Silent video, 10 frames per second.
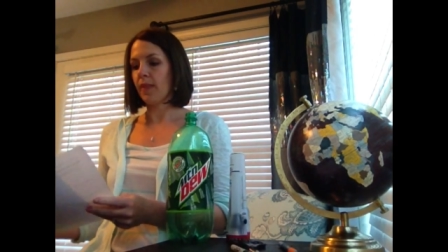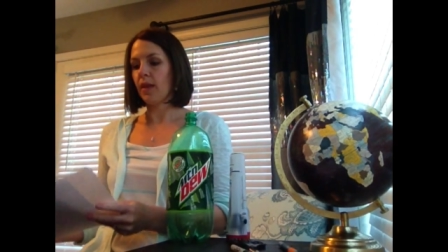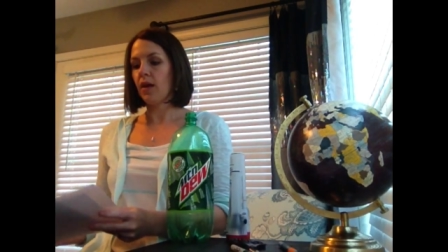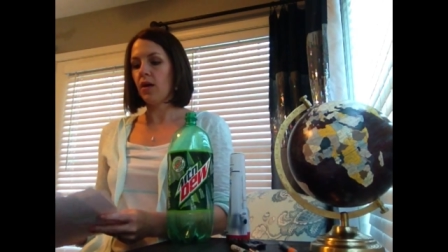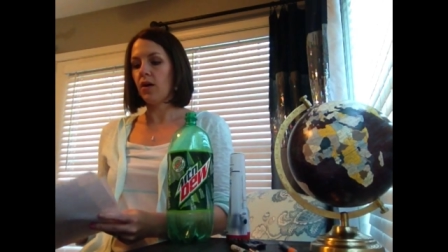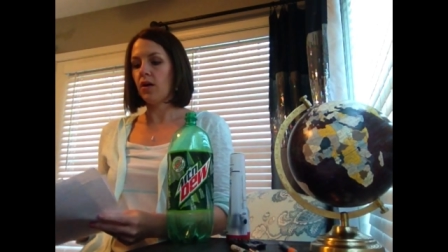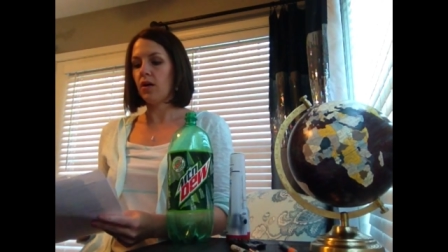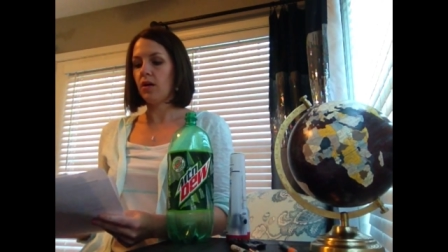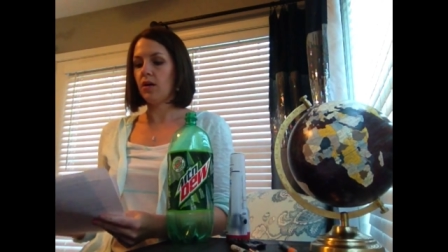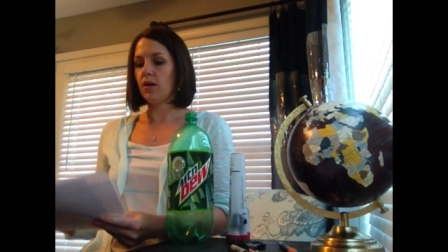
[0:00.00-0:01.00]
So I'm going
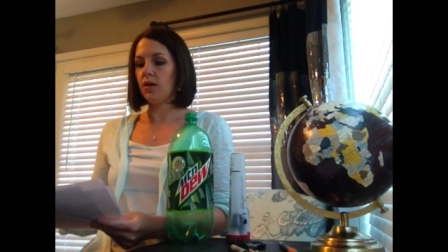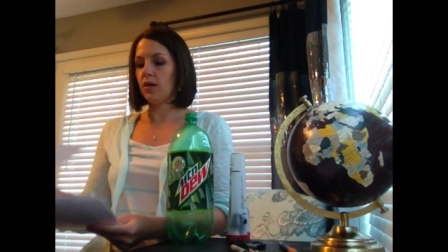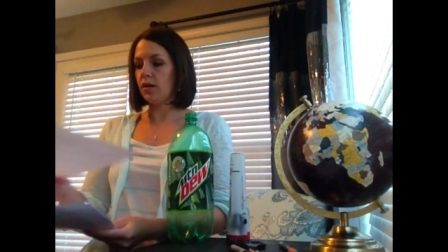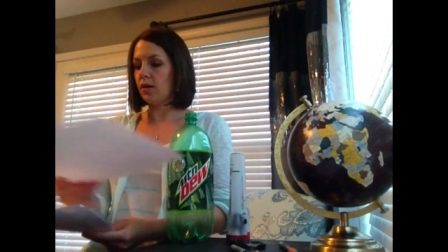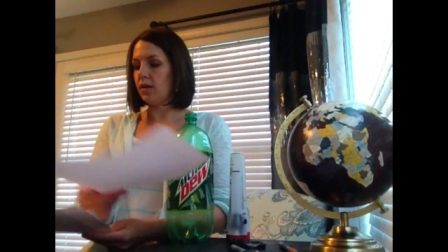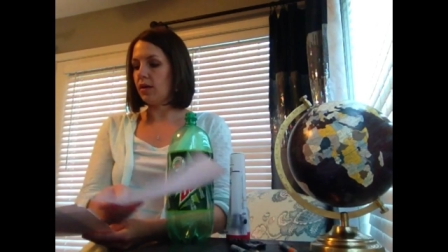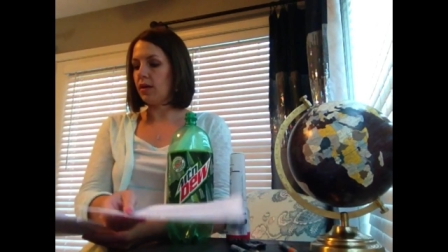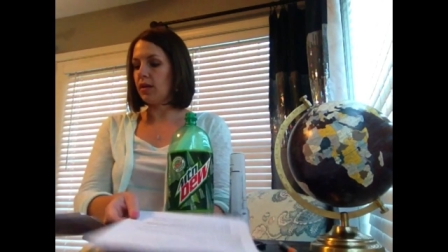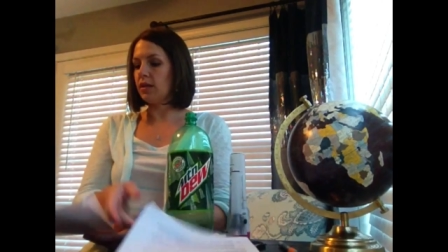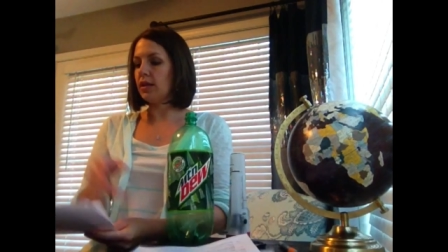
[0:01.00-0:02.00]
to keep the label
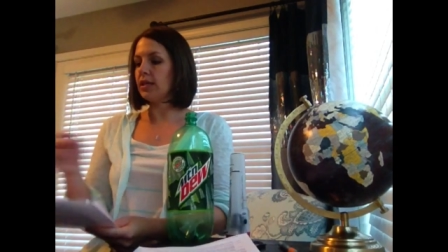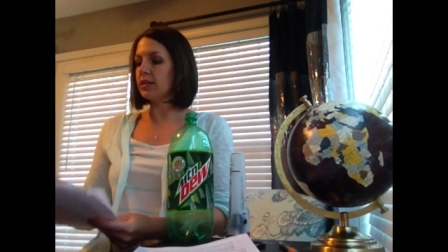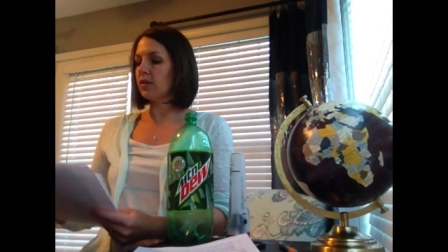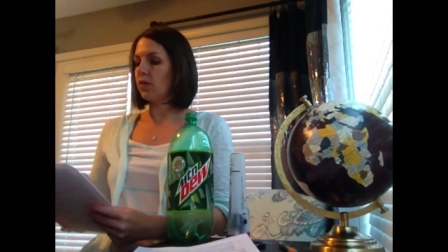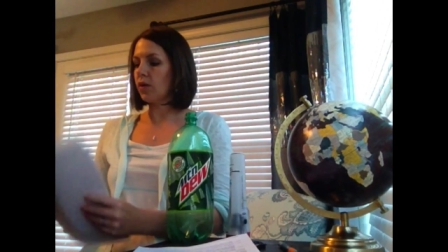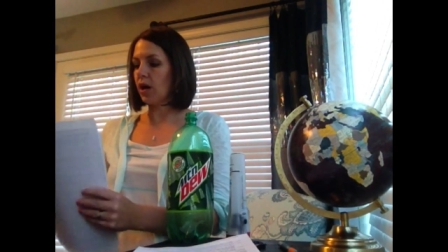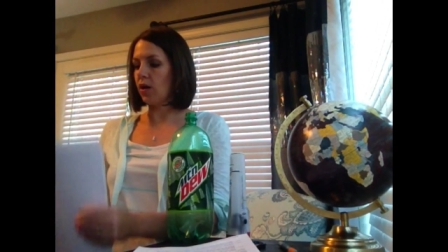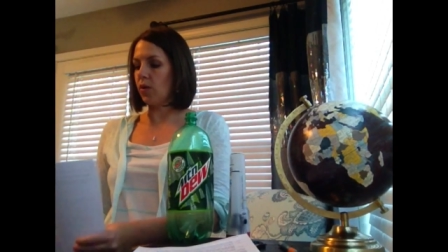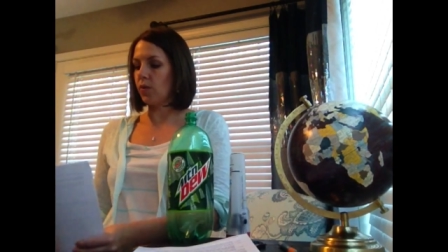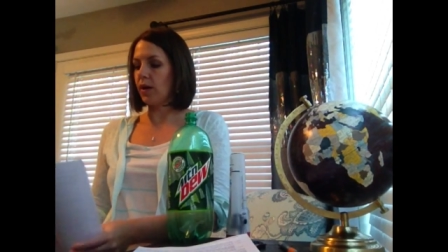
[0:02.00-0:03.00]
on and kind of use it
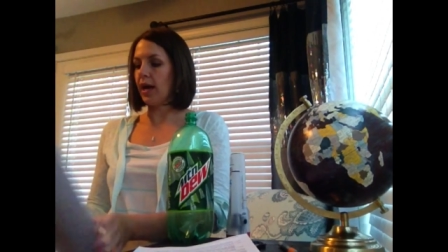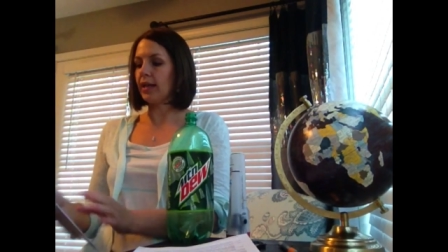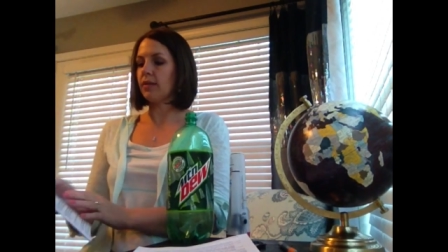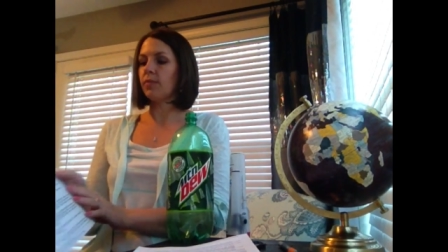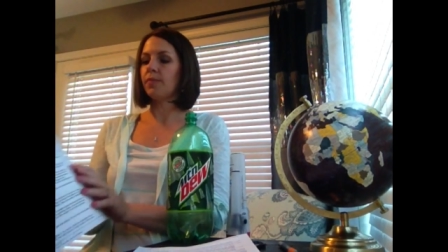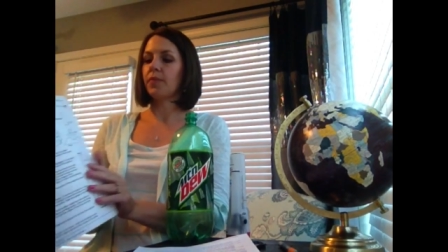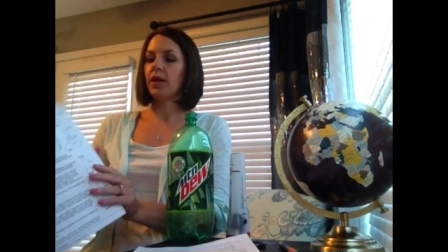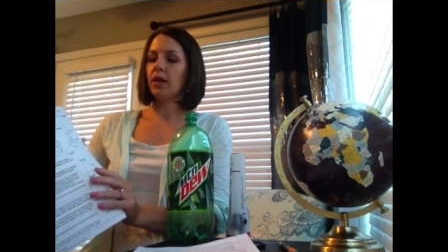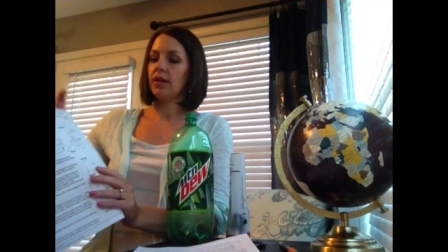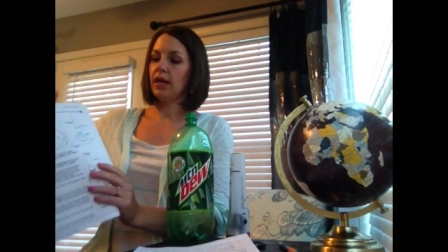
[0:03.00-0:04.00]
as a guide as I
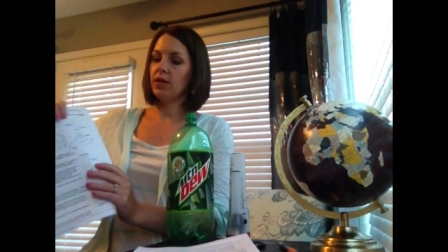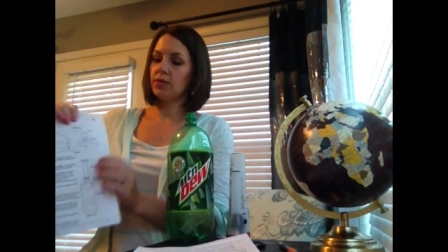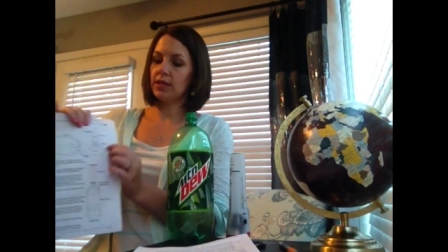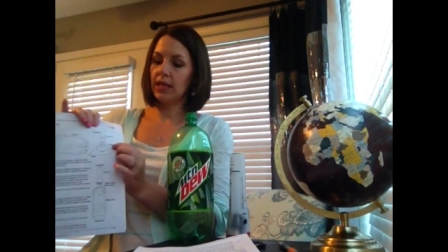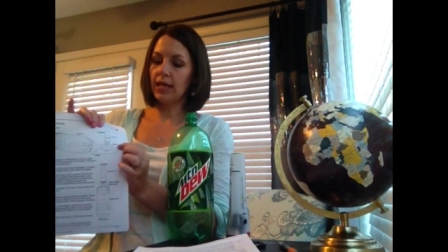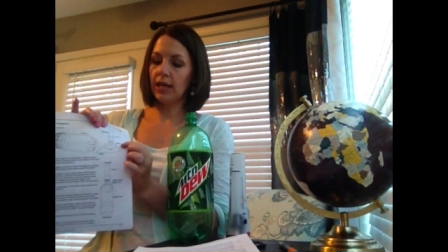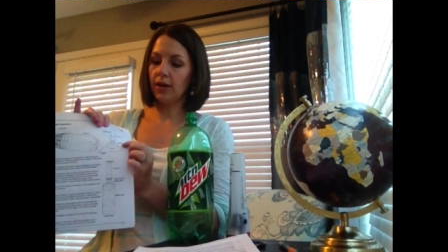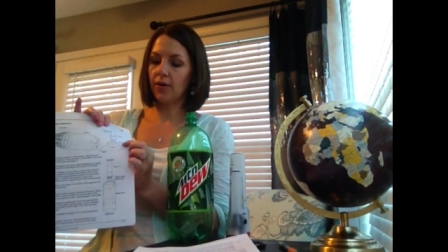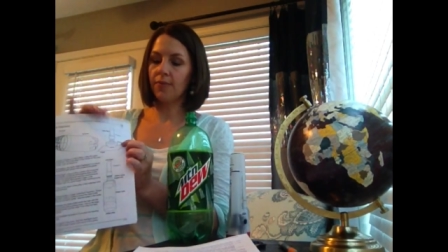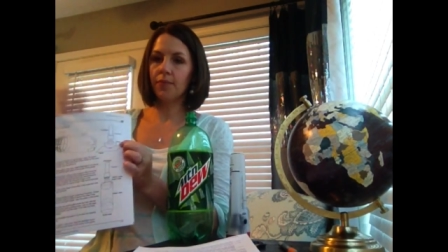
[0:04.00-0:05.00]
cut that you see
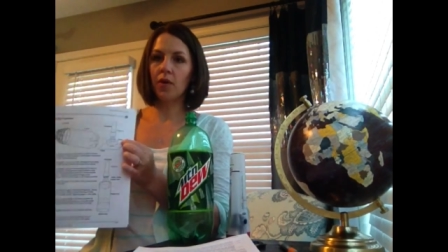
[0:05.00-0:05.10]
here